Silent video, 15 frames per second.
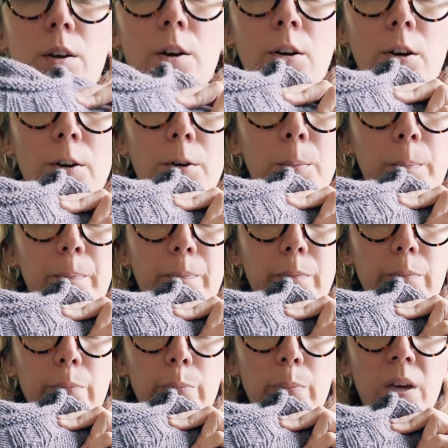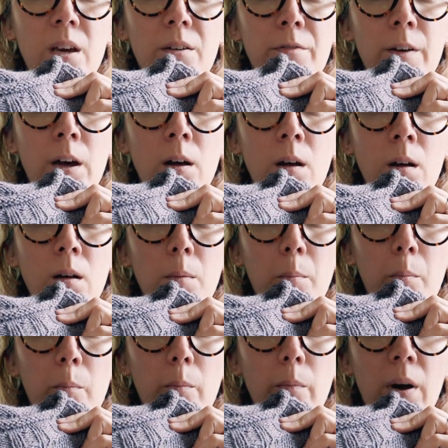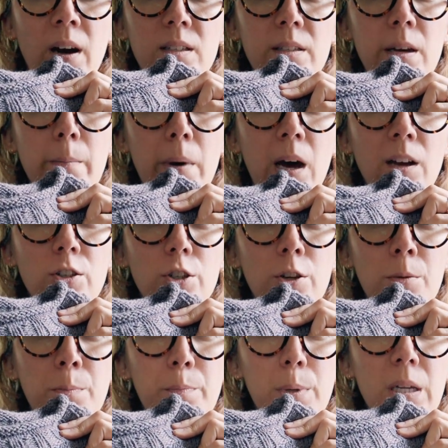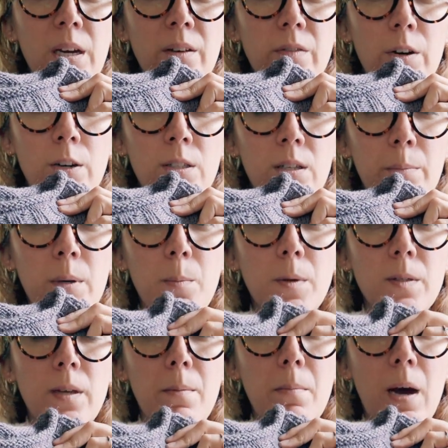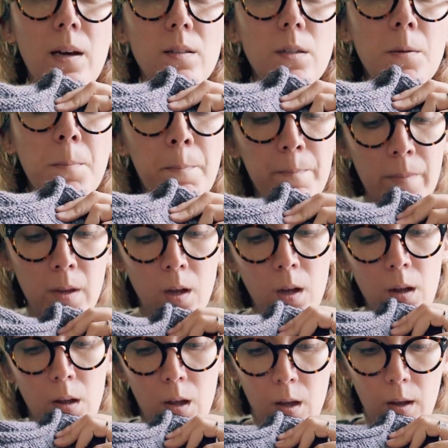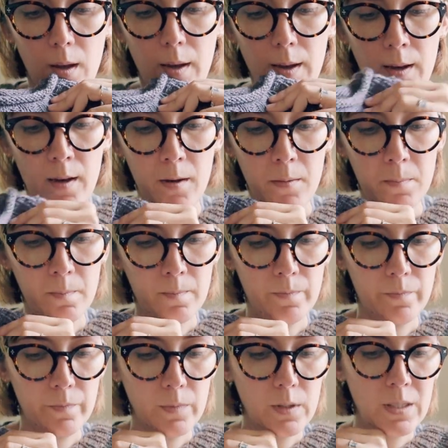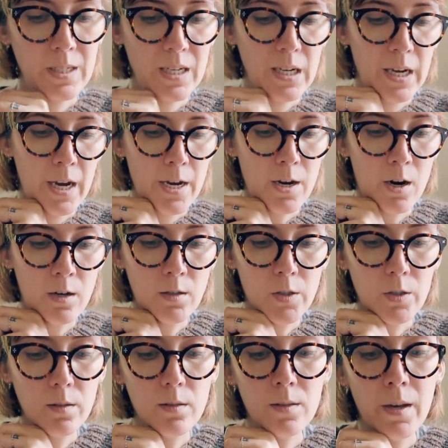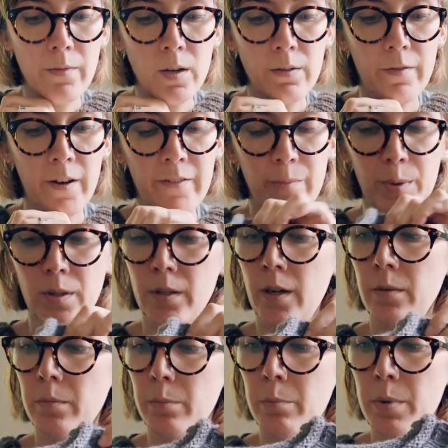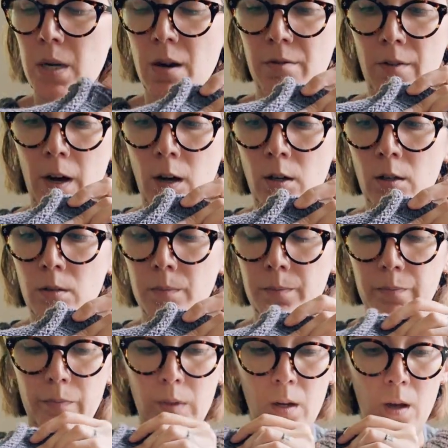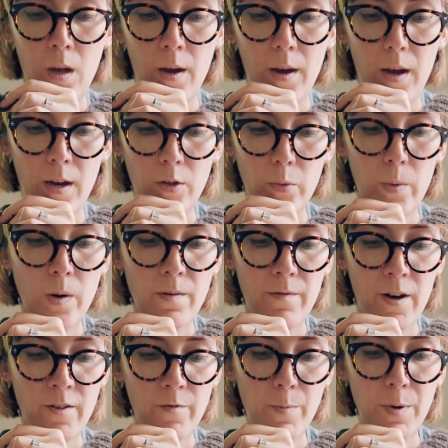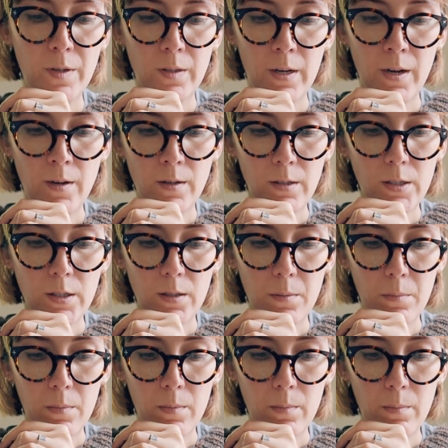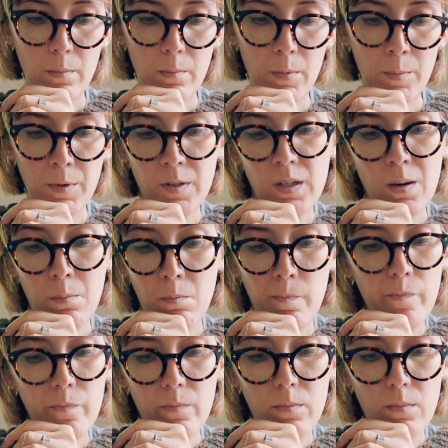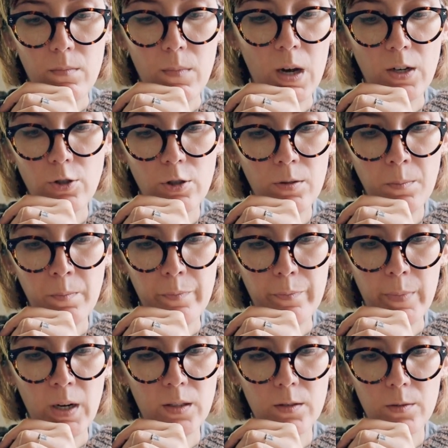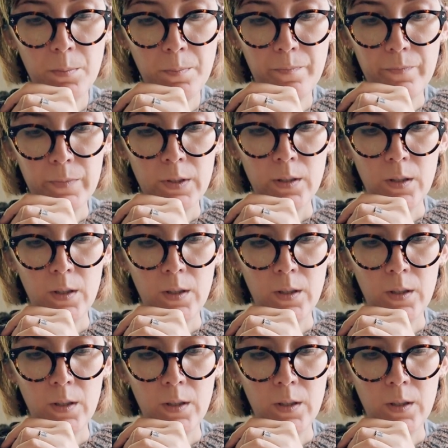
her B F L, I say Masham, but I've heard some people say Masham. Um, D K yarn, so it's seventy-five percent B F L and twenty-five percent, I'm going to say Masham, Masham.